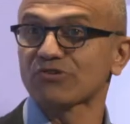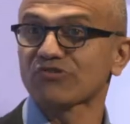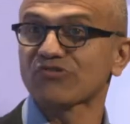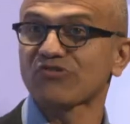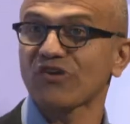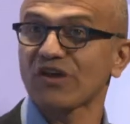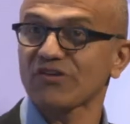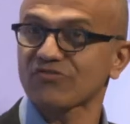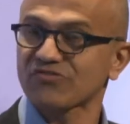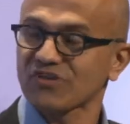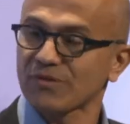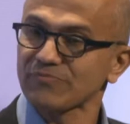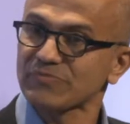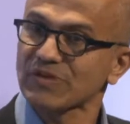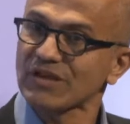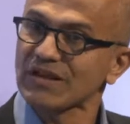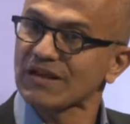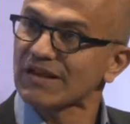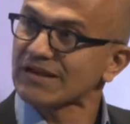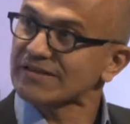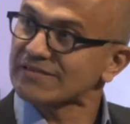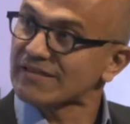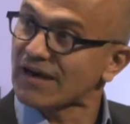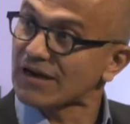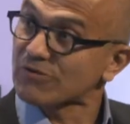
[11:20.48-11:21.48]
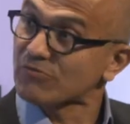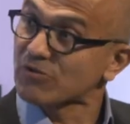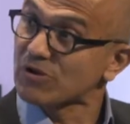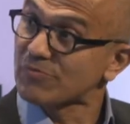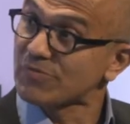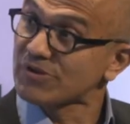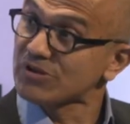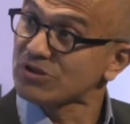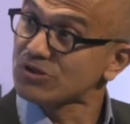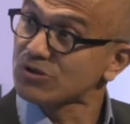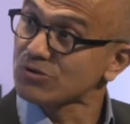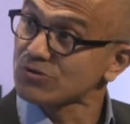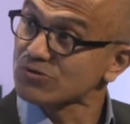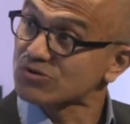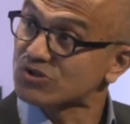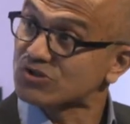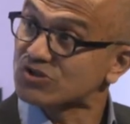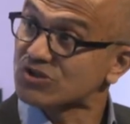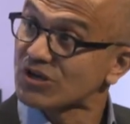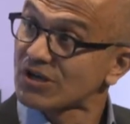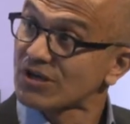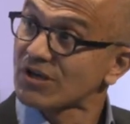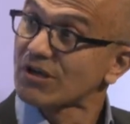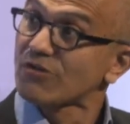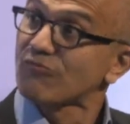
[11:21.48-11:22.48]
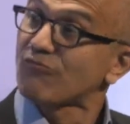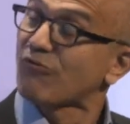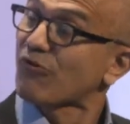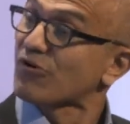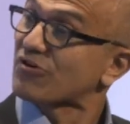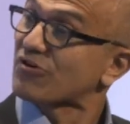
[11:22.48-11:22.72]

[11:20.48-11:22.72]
say something like that will be used for,